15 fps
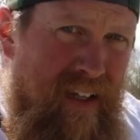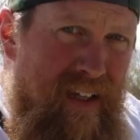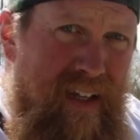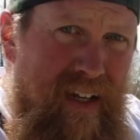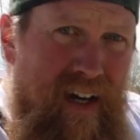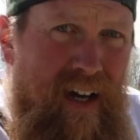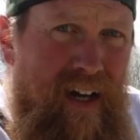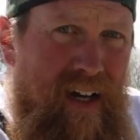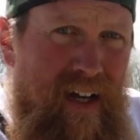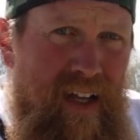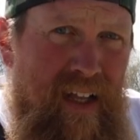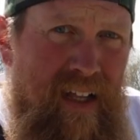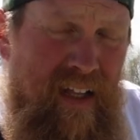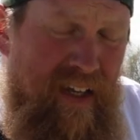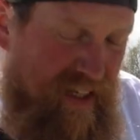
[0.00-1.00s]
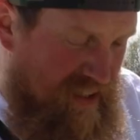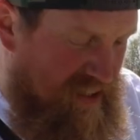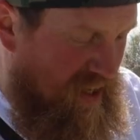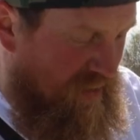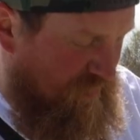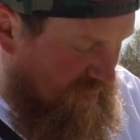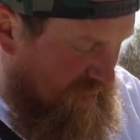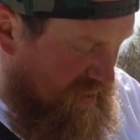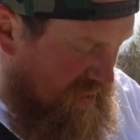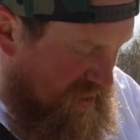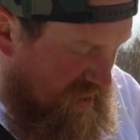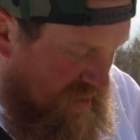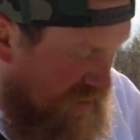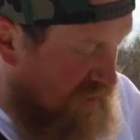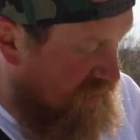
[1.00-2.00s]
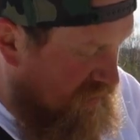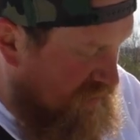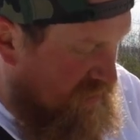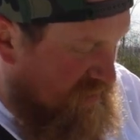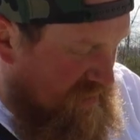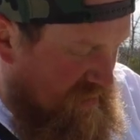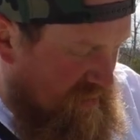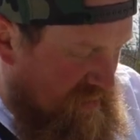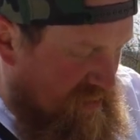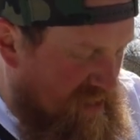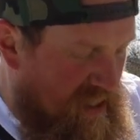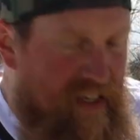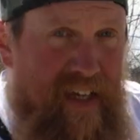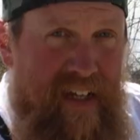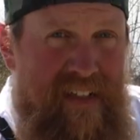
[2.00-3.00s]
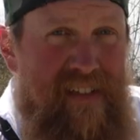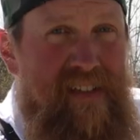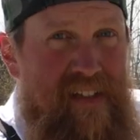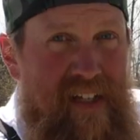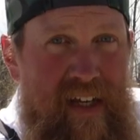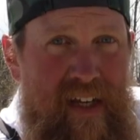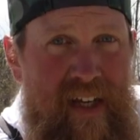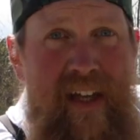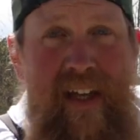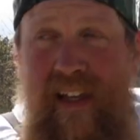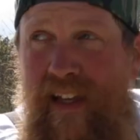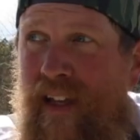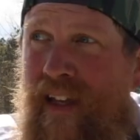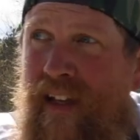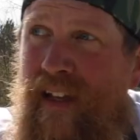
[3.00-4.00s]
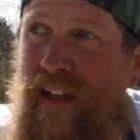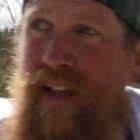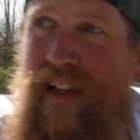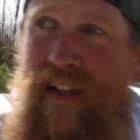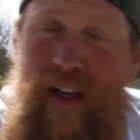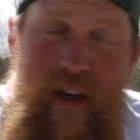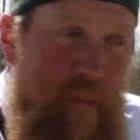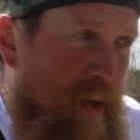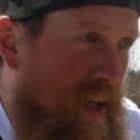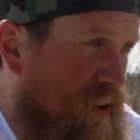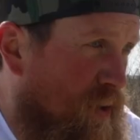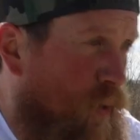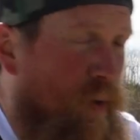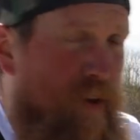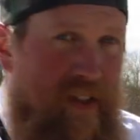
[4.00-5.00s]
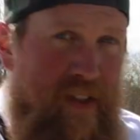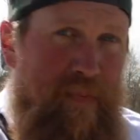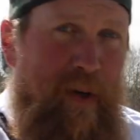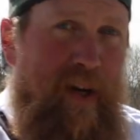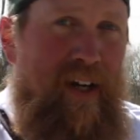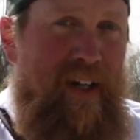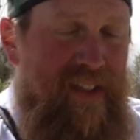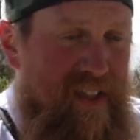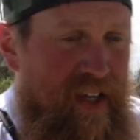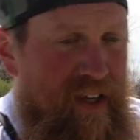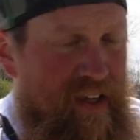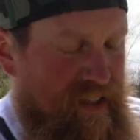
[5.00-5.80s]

Yeehaw. Like it definitely ten X's it a bit, the whole experience.